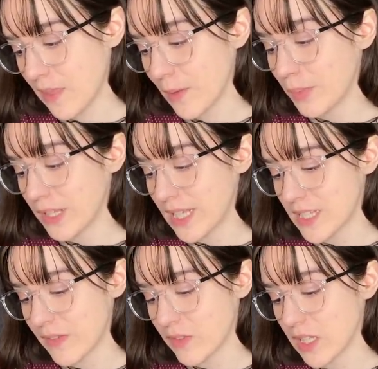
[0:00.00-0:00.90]
The
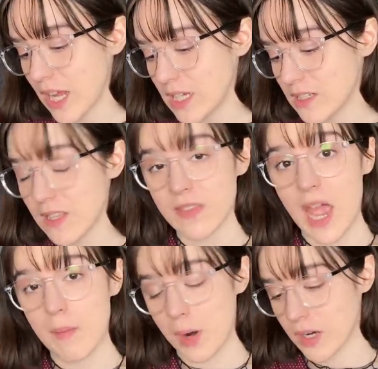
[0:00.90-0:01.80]
brilliance of the light in
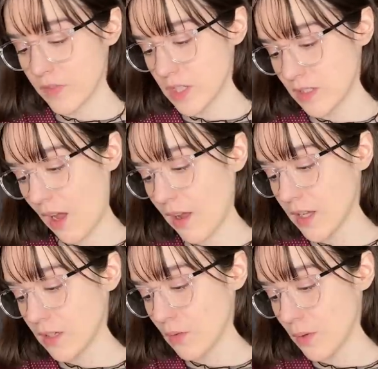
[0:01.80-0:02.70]
that part of the
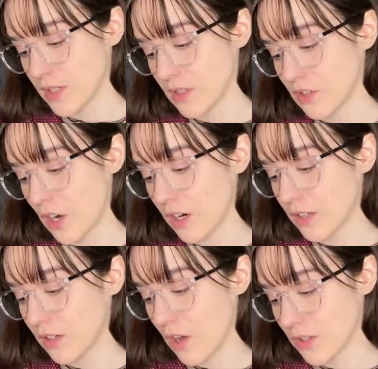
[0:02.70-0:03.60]
sky was in
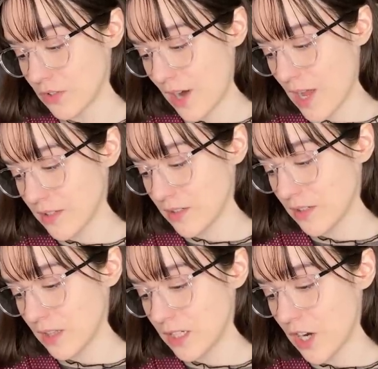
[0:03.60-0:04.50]
stark contrast
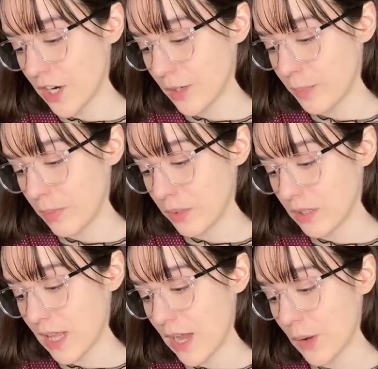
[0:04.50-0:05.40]
to the dark purple
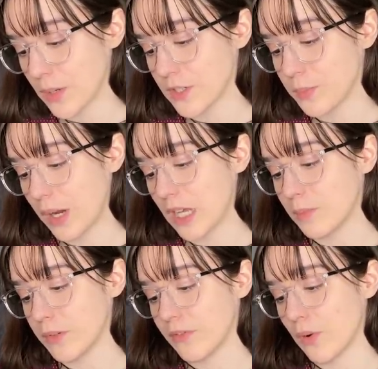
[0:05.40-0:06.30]
cloud spread
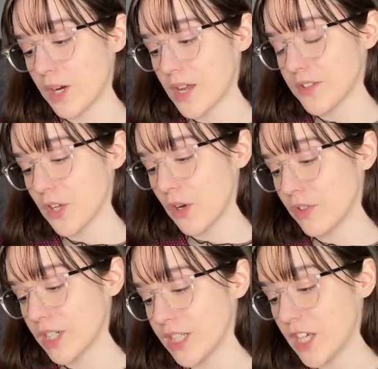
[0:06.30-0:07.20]
before us
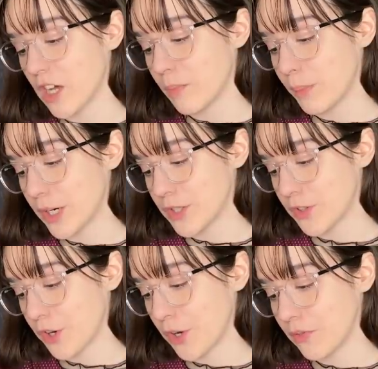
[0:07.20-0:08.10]
over a young birch
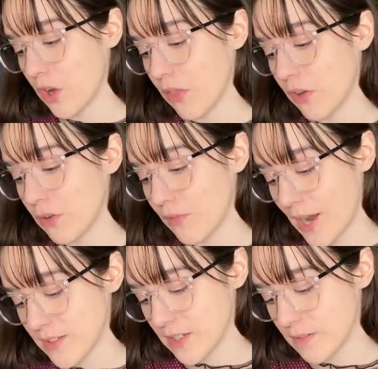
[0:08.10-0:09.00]
grove on the
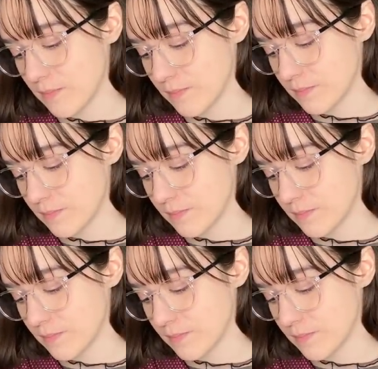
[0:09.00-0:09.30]
horizon.